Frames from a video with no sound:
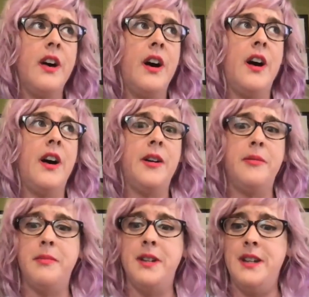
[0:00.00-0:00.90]

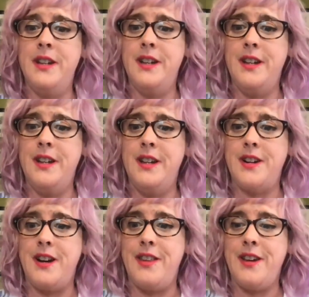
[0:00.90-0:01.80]
Um,
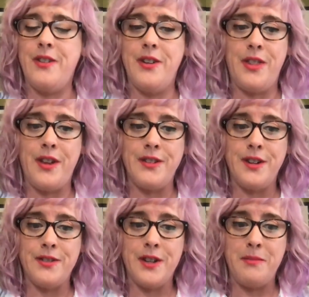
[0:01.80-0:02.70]
trying to think of all the things
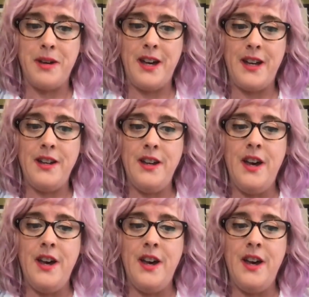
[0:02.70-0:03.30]
off the top of my head.